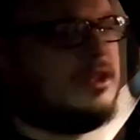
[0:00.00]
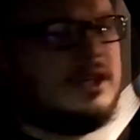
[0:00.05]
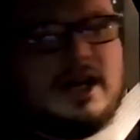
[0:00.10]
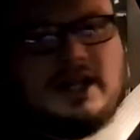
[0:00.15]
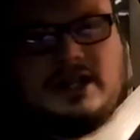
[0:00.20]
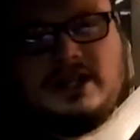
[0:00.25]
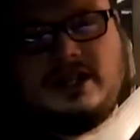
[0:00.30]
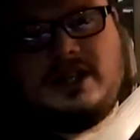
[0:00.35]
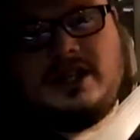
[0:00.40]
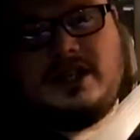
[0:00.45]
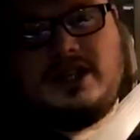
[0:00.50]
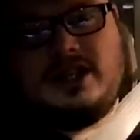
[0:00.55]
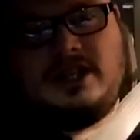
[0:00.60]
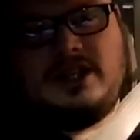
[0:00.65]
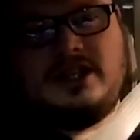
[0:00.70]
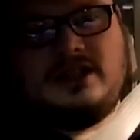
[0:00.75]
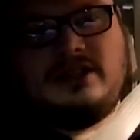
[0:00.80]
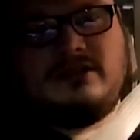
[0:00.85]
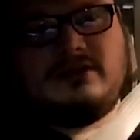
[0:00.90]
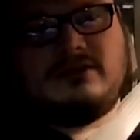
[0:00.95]
I need to
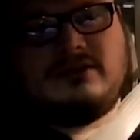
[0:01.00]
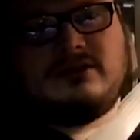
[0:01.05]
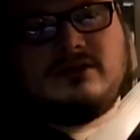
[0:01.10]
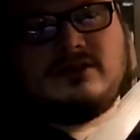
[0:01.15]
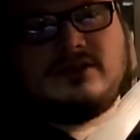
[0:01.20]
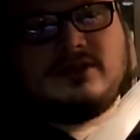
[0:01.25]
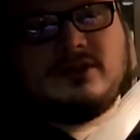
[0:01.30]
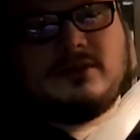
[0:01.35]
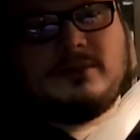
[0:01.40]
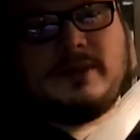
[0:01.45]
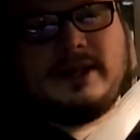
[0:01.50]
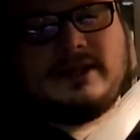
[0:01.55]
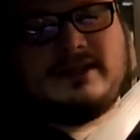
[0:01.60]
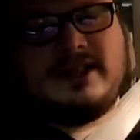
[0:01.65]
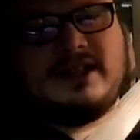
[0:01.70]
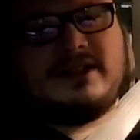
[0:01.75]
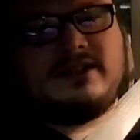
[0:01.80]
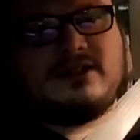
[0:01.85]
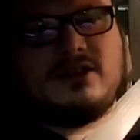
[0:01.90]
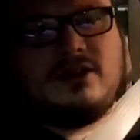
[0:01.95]
eat. So by
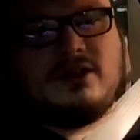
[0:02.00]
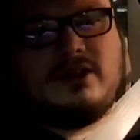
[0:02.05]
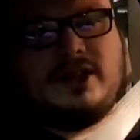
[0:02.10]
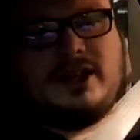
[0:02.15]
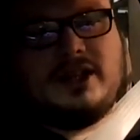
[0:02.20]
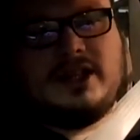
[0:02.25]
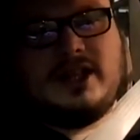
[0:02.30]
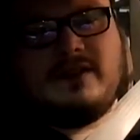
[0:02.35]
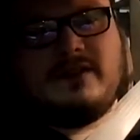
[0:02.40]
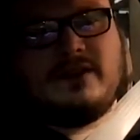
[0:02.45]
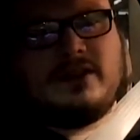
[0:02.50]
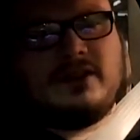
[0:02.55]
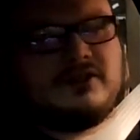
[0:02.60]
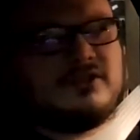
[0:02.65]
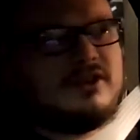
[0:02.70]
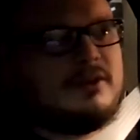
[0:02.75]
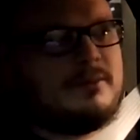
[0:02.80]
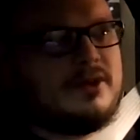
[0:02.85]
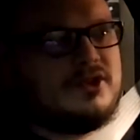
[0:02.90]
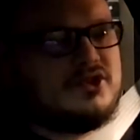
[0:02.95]
10:30, 11, I'll
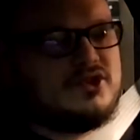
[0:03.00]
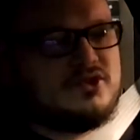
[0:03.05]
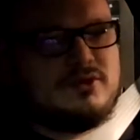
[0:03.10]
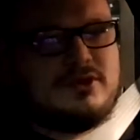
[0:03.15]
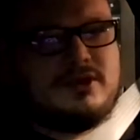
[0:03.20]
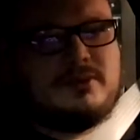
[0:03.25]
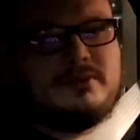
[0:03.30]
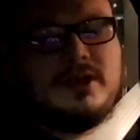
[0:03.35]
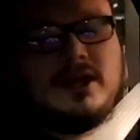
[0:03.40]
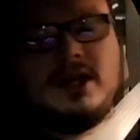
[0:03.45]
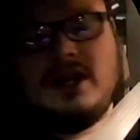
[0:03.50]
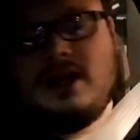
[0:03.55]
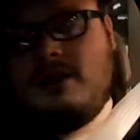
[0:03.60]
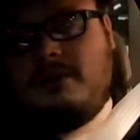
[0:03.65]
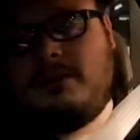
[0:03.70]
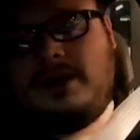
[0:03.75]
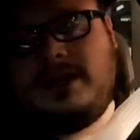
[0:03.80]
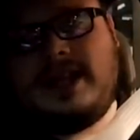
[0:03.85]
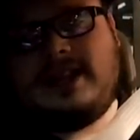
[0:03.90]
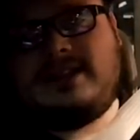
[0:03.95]
start my stream.
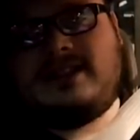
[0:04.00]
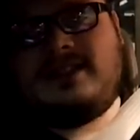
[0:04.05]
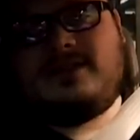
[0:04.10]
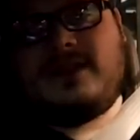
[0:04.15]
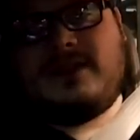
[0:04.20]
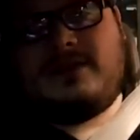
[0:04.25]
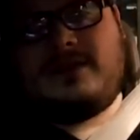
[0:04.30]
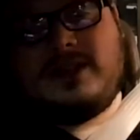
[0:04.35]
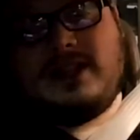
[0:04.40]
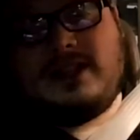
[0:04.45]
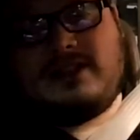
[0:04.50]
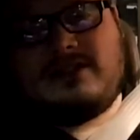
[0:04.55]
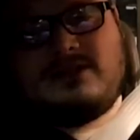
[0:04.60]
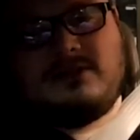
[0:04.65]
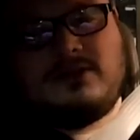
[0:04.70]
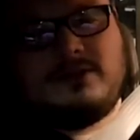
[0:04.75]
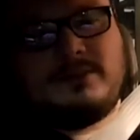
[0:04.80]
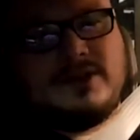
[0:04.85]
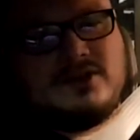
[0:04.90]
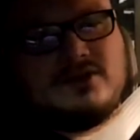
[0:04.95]
But that's if I feel like
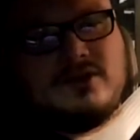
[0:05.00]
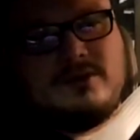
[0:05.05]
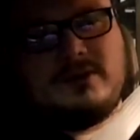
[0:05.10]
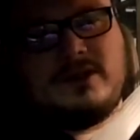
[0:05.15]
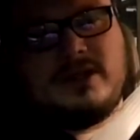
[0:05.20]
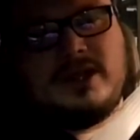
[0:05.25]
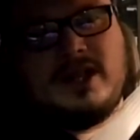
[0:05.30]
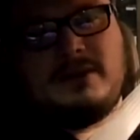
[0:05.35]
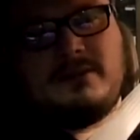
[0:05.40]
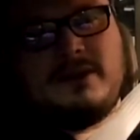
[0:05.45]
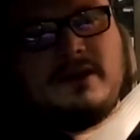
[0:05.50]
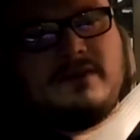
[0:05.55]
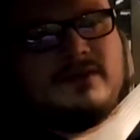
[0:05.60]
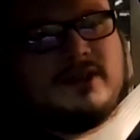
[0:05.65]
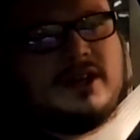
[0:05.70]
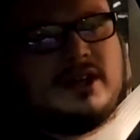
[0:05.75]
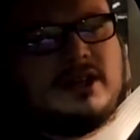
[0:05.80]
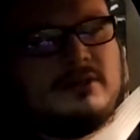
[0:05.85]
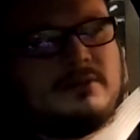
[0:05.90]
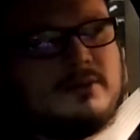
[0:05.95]
doing my stream tonight. If
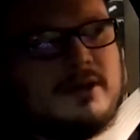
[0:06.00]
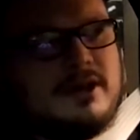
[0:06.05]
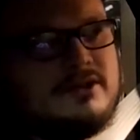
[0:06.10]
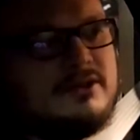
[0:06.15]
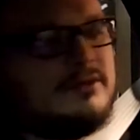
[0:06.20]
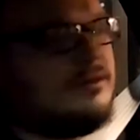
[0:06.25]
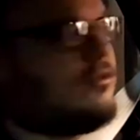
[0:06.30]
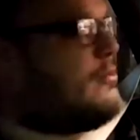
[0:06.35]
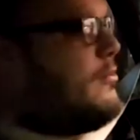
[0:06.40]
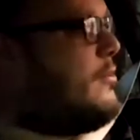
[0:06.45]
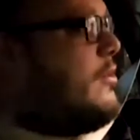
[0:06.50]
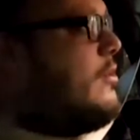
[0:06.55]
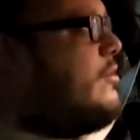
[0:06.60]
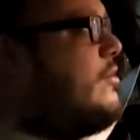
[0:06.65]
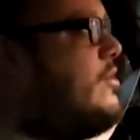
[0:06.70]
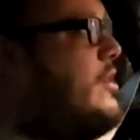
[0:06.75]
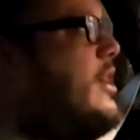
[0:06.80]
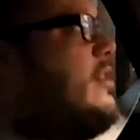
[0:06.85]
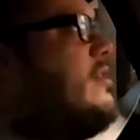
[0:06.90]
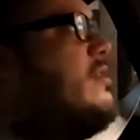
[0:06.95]
not, I'll probably do it tomorrow.
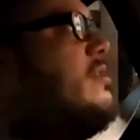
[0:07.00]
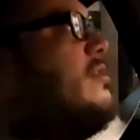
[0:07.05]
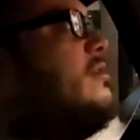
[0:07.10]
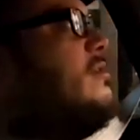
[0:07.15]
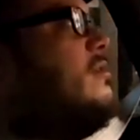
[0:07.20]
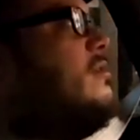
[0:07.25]
Yes.